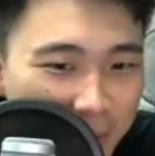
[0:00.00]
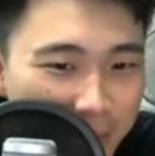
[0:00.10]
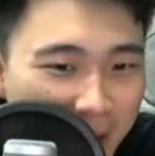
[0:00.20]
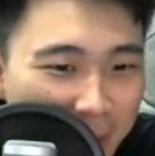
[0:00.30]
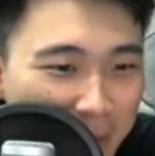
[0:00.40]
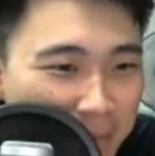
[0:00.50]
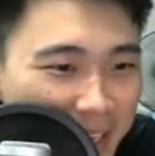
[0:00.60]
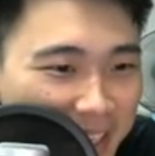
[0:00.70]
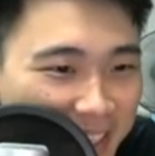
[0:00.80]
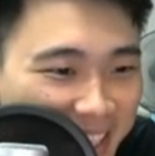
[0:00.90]
public
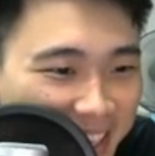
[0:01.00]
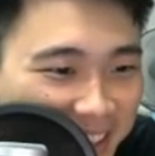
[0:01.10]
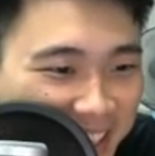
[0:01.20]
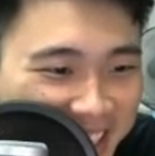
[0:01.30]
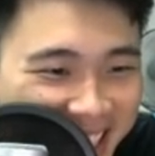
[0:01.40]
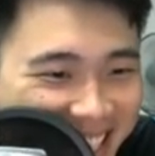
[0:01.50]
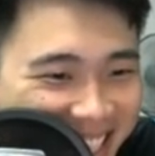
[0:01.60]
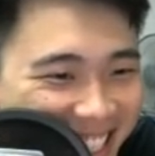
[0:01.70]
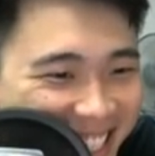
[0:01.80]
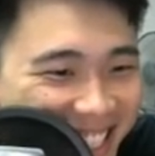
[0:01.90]
players lah. Okay,
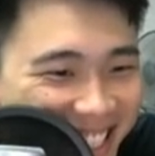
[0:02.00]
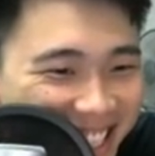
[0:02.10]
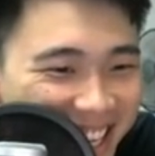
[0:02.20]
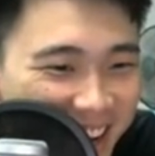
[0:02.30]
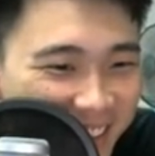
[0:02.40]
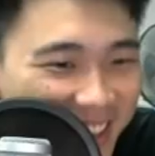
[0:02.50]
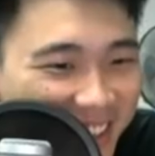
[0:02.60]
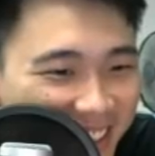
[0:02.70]
but